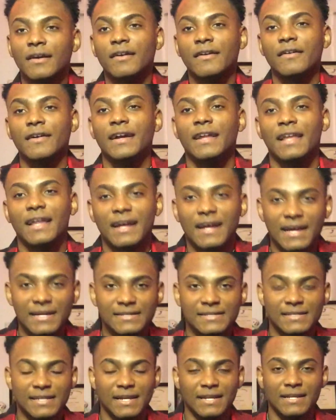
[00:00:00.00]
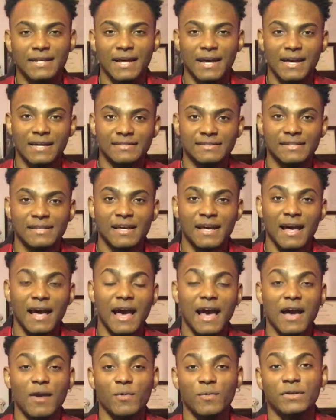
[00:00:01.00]
Alright, like I said, guys,
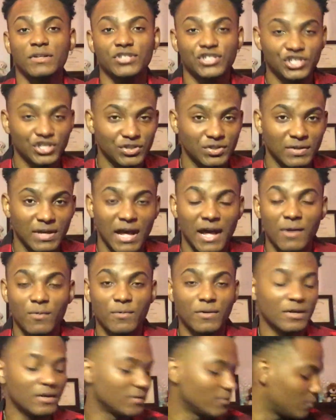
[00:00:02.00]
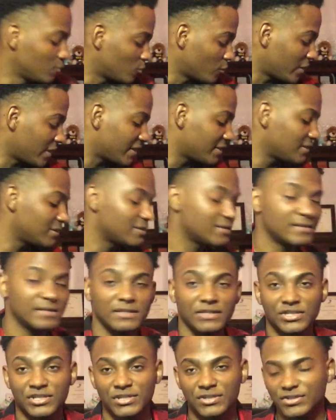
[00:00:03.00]
I will wear these
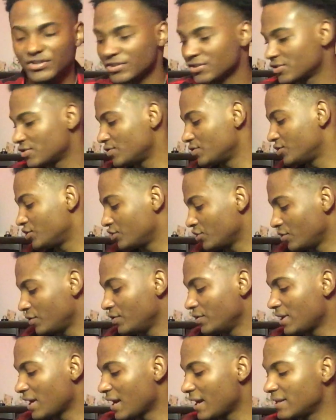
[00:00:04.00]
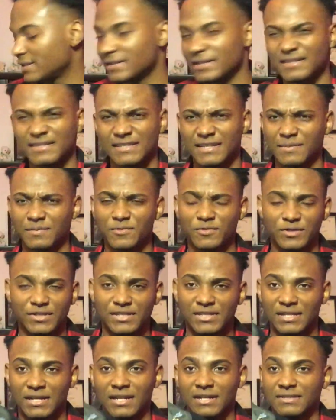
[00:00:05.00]
t-shirts just to show you guys, except
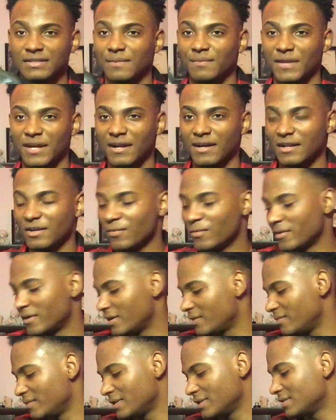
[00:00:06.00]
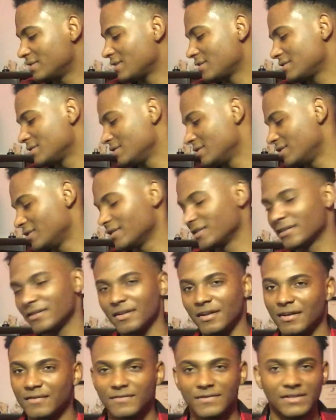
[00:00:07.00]
Christelle's. I'm not gonna wear it because that's a girl,
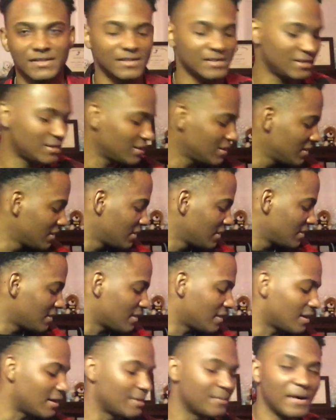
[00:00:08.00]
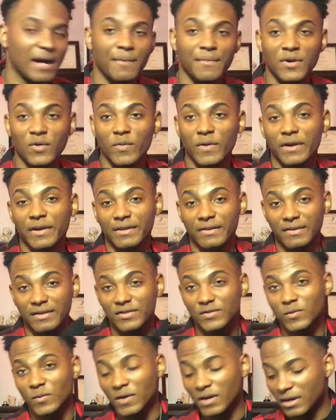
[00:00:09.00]
obviously. I'm gonna wear
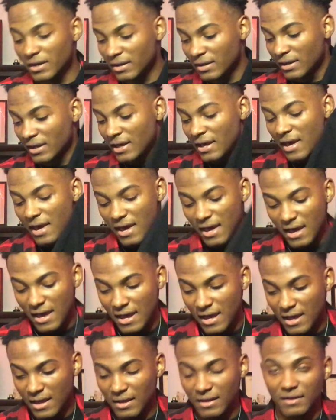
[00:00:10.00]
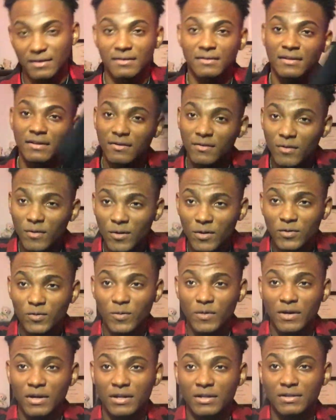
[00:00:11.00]
this one and the old
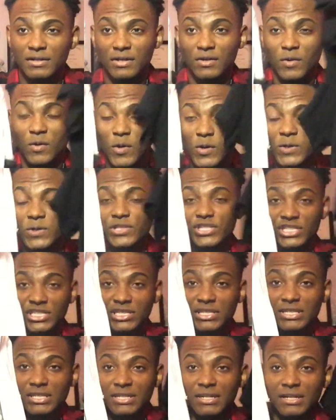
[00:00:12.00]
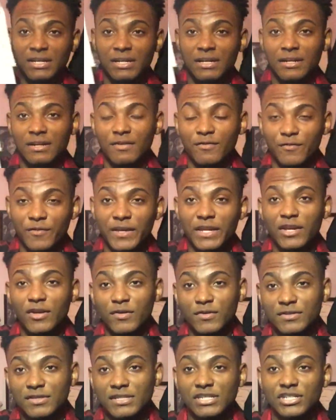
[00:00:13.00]
one, the OG
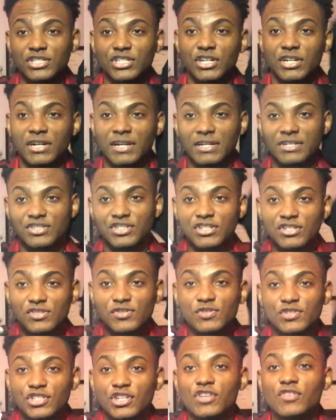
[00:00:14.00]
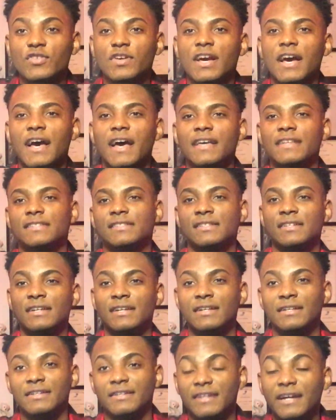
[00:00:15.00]
video t-shirt, just to show you guys
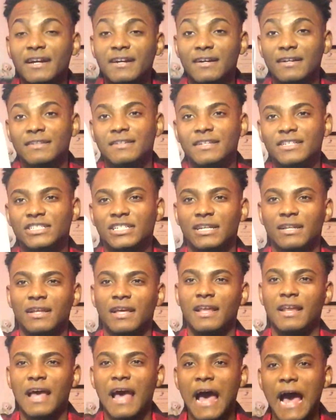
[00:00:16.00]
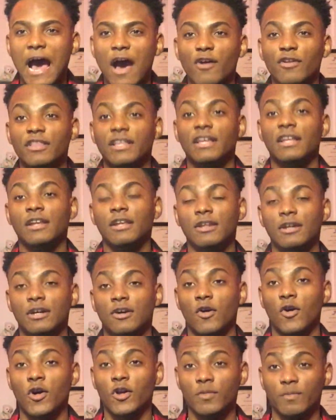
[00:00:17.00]
their condition and how they look
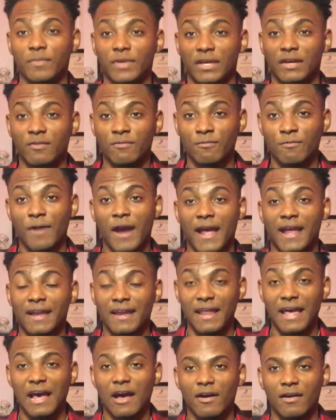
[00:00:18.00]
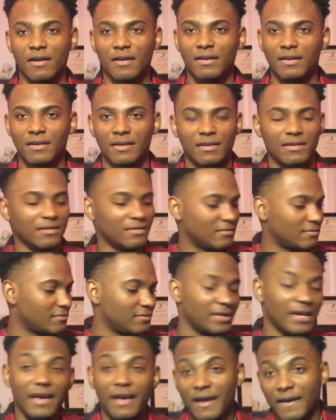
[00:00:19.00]
on me right now. And
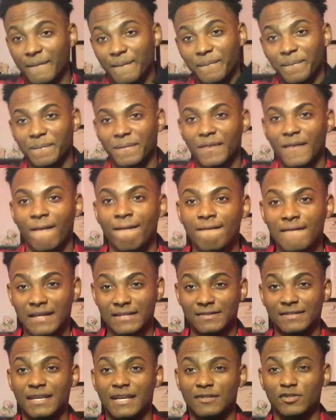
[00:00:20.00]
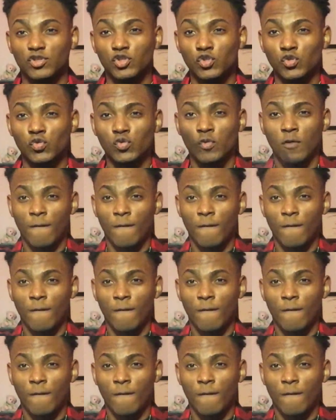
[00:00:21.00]
yeah, let's get to.